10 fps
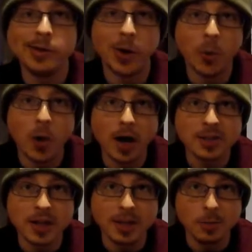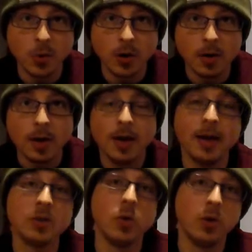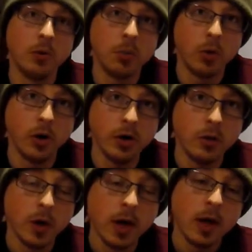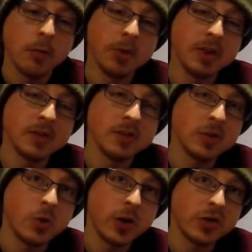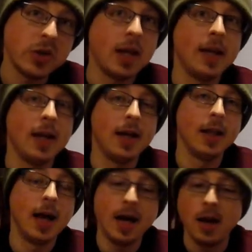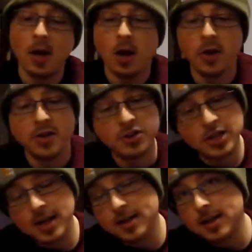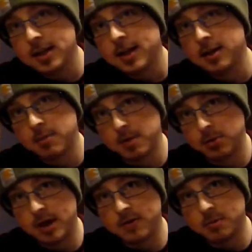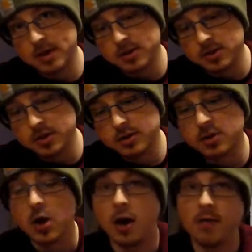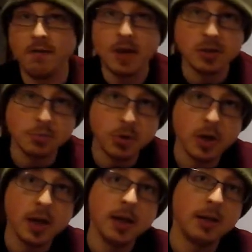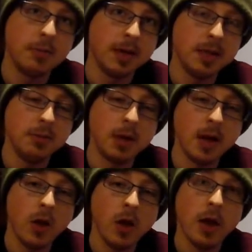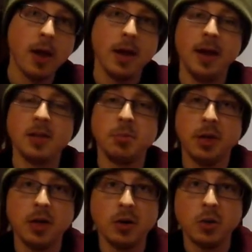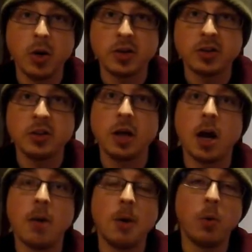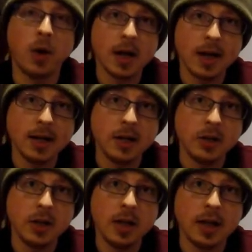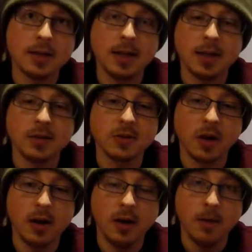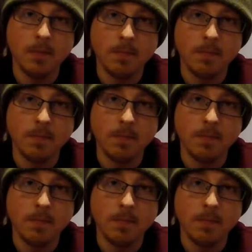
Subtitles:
Don't watch anymore. It's going to bore you. But this is a question I get a lot on the shanty, in my private messages, on Facebook, in my email. It's a beginner question about what kind of gear to get started.